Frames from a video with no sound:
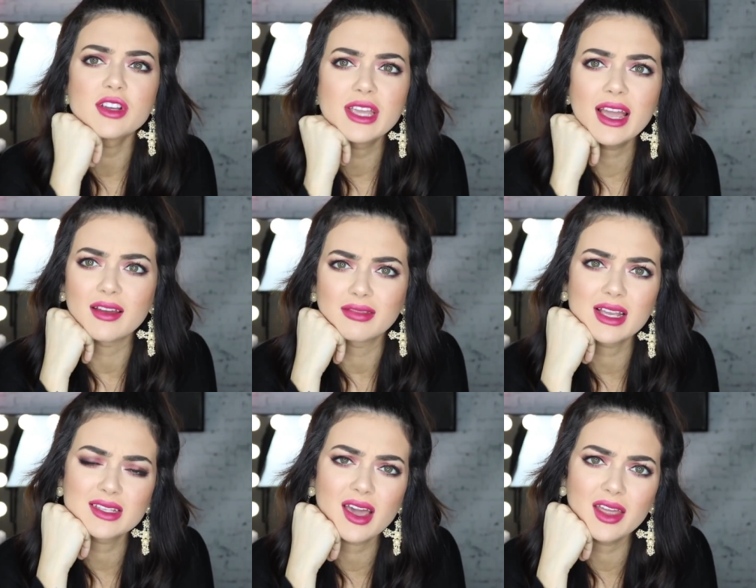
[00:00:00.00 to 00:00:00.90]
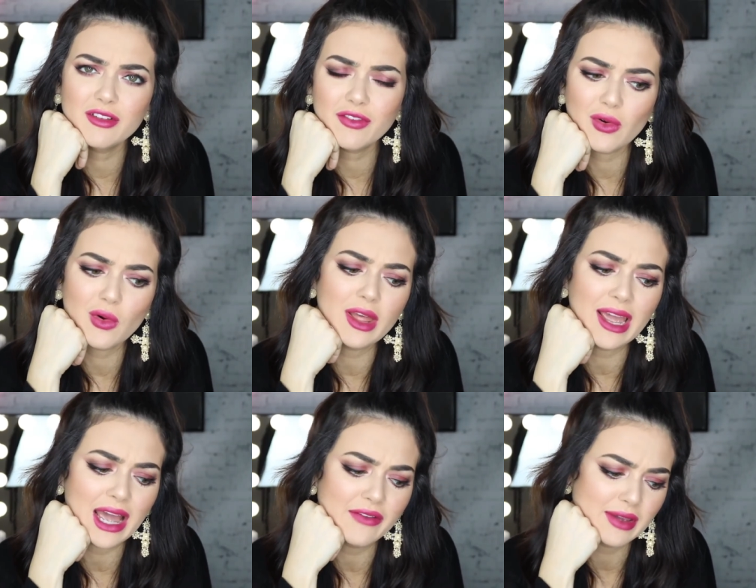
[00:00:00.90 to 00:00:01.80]
yeah, that's kind of all I
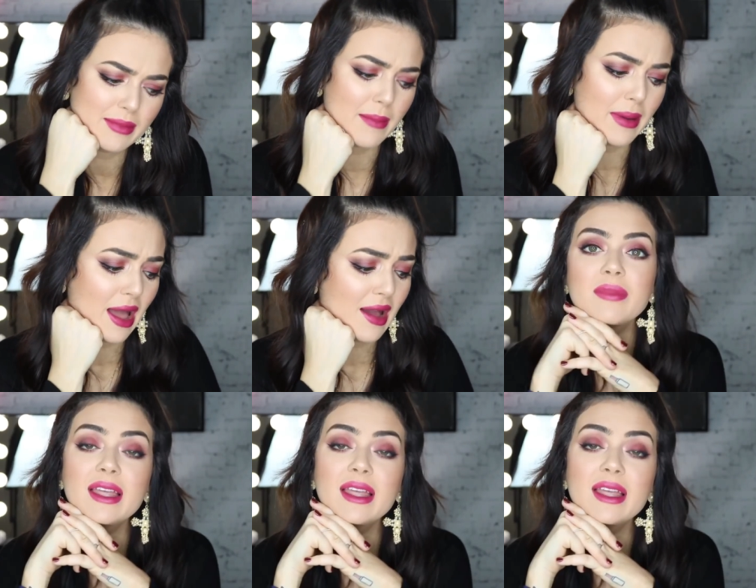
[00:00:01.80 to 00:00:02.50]
have in my bag.